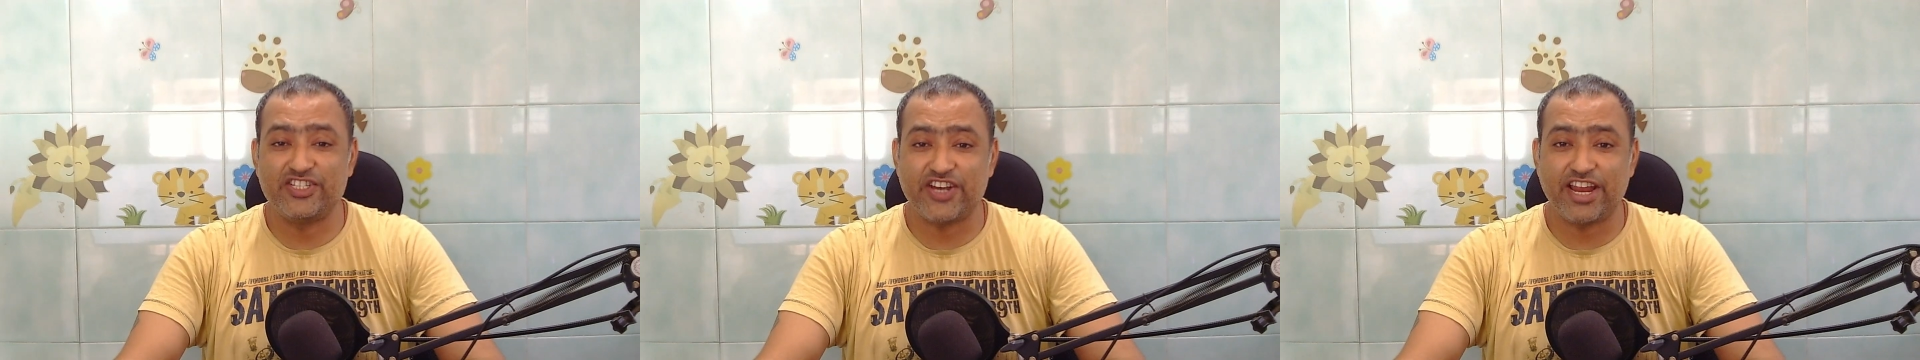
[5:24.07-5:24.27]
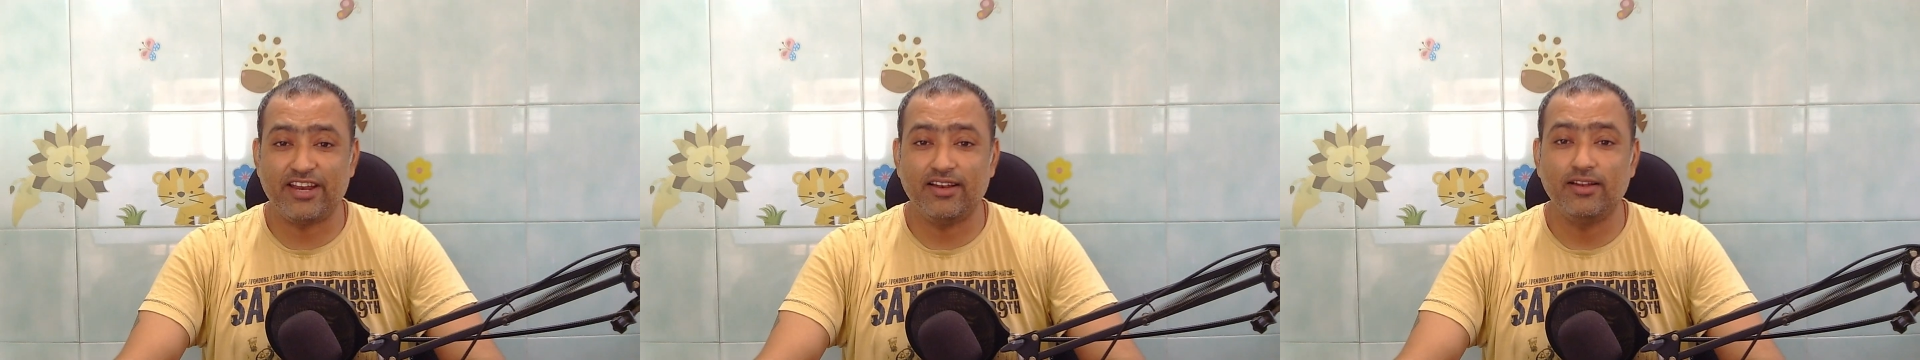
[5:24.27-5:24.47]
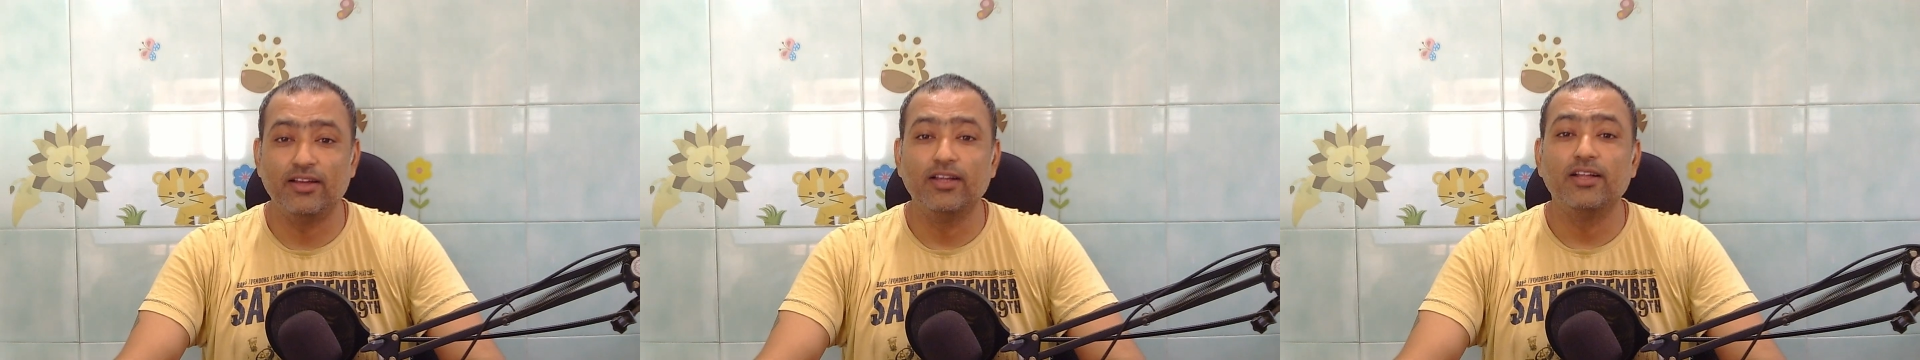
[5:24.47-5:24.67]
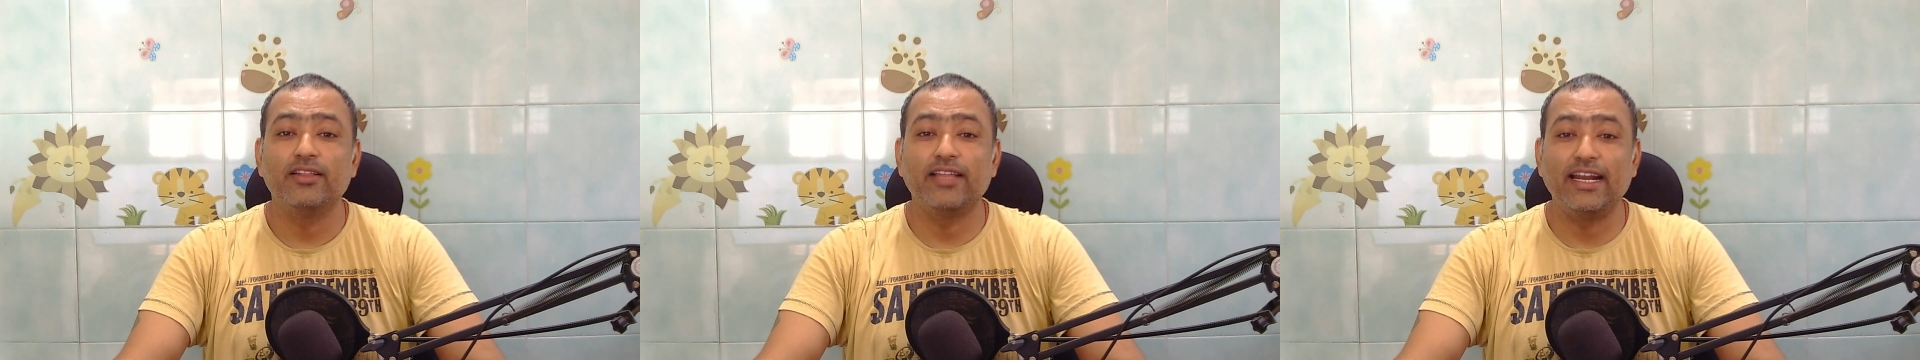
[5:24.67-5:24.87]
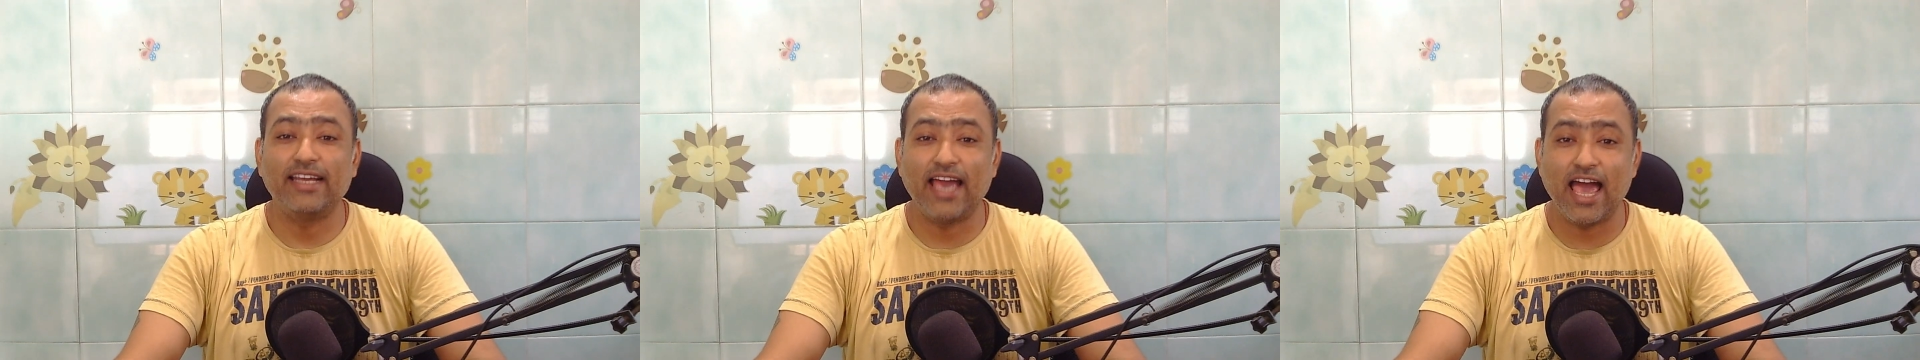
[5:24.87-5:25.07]
channel.
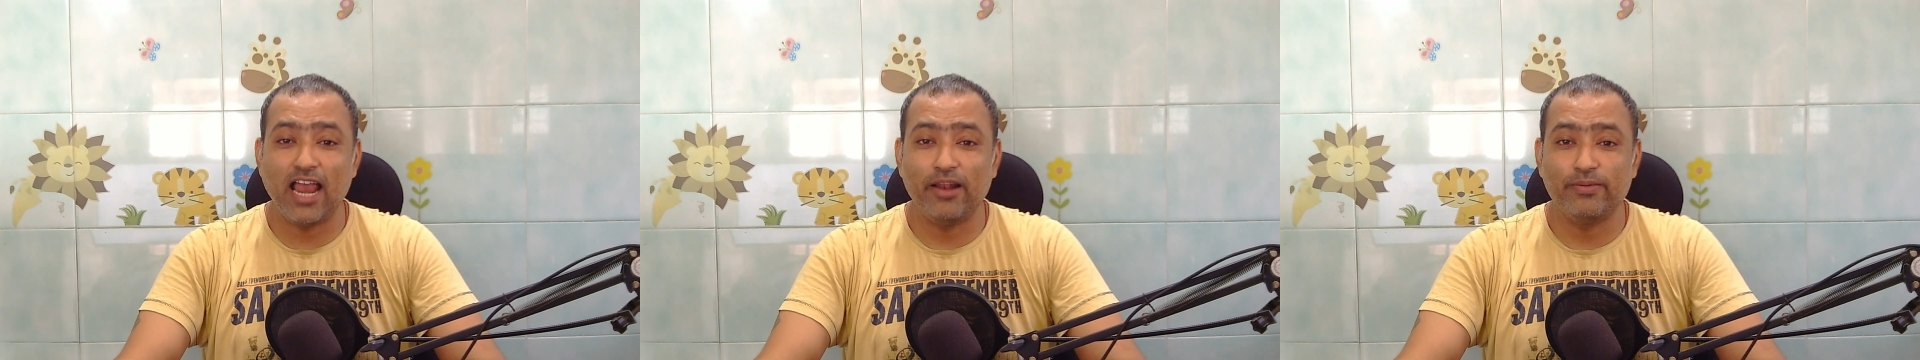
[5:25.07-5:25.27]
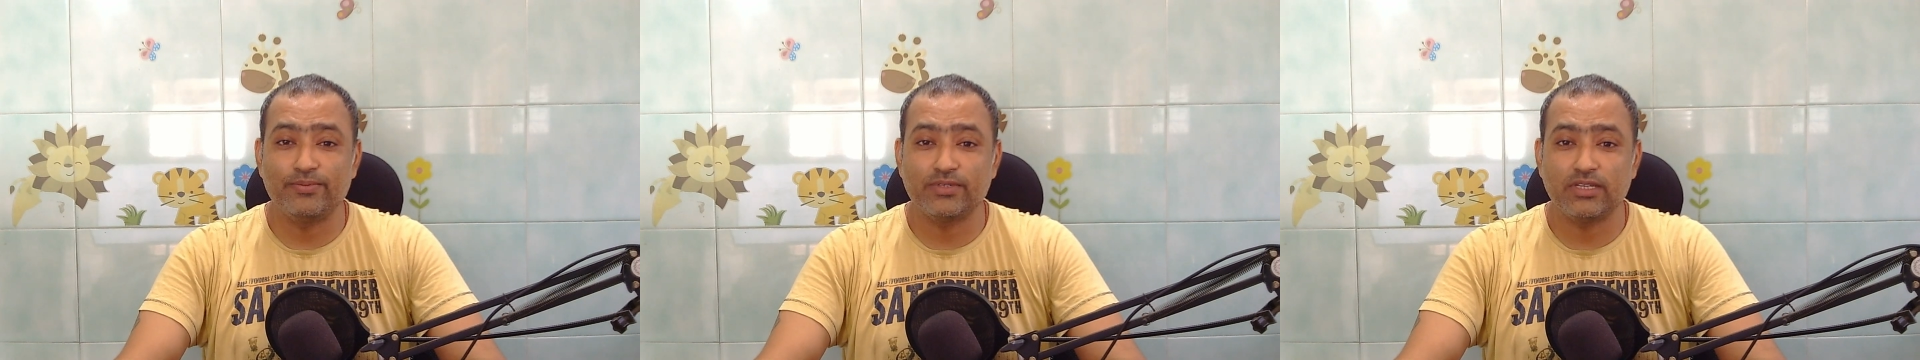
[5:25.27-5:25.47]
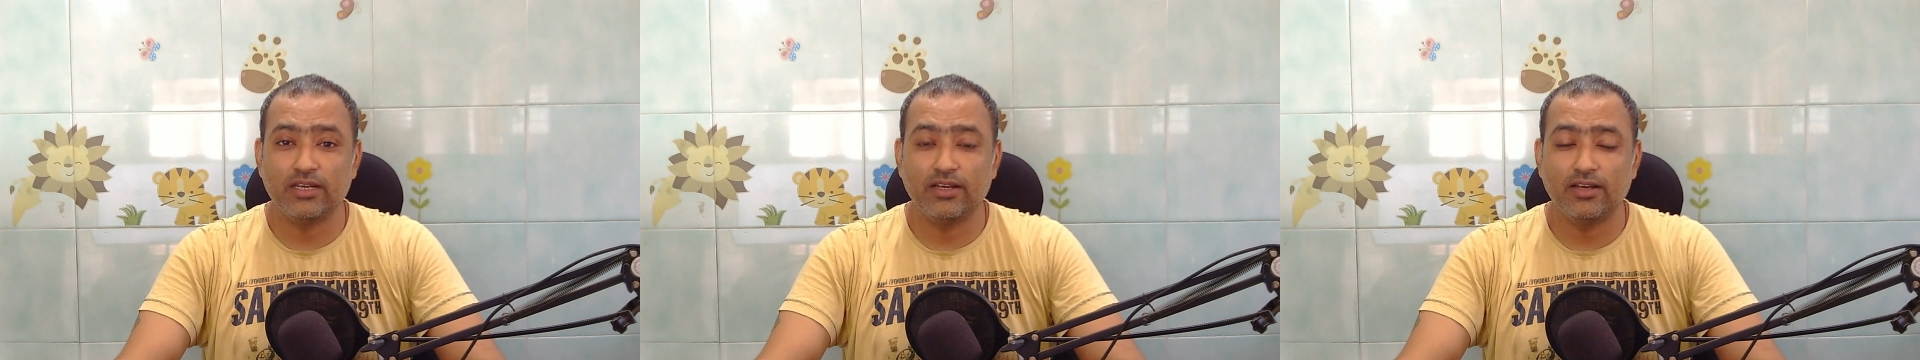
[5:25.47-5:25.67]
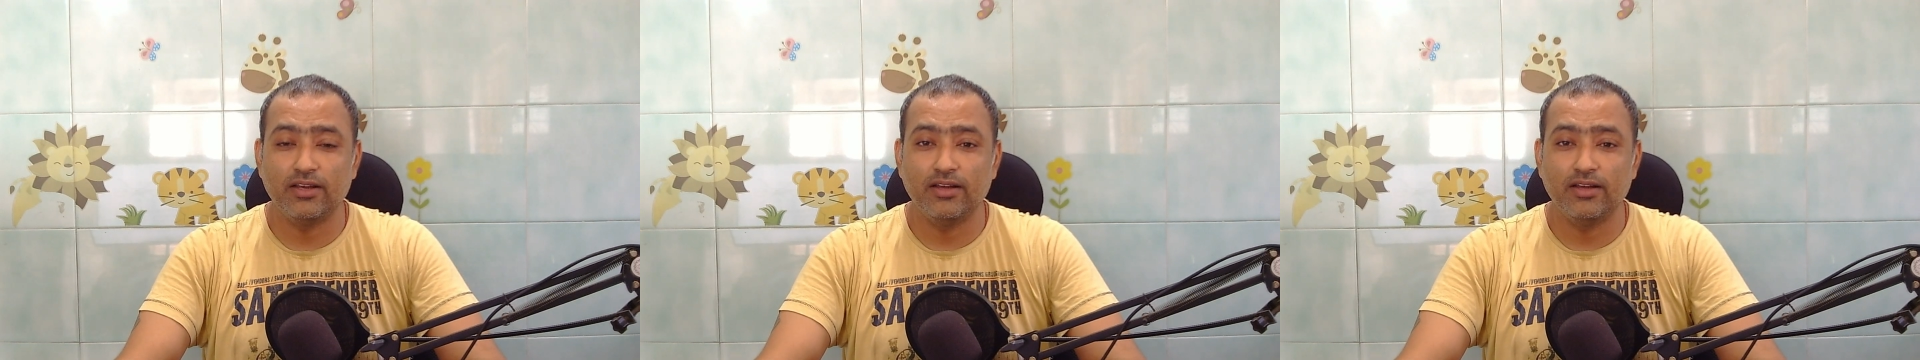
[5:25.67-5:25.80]
That helps.